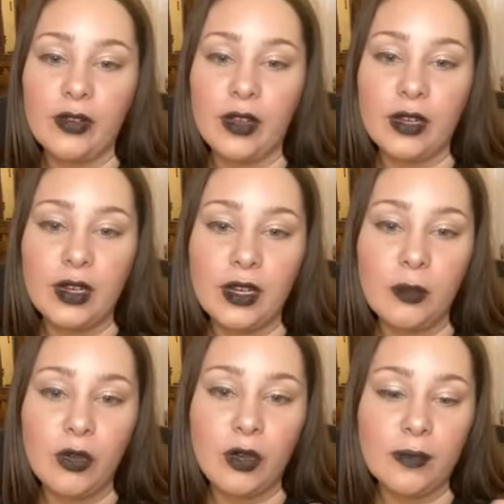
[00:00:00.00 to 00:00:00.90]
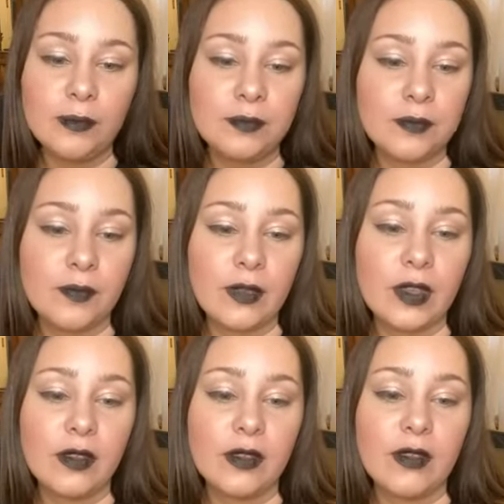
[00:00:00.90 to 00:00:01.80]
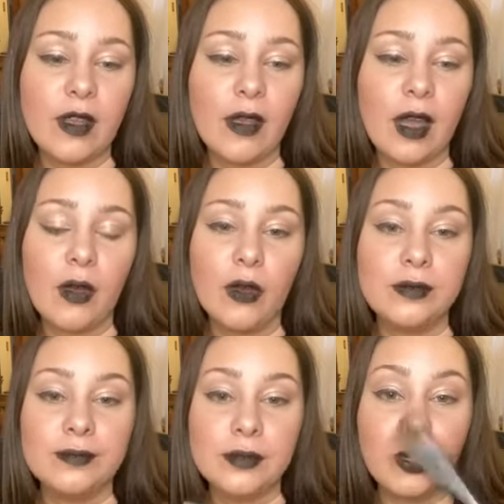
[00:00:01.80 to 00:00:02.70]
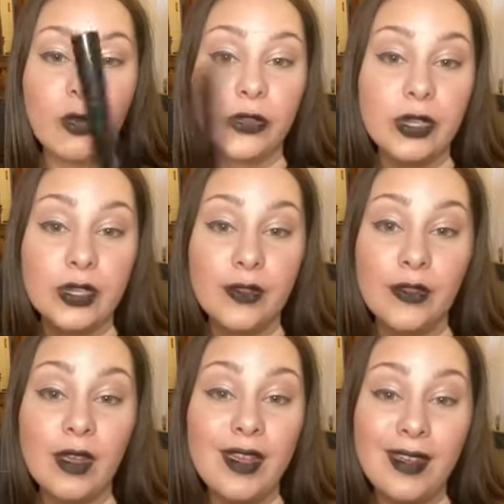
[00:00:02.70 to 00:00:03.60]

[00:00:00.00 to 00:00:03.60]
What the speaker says: on it anymore, is how old it is.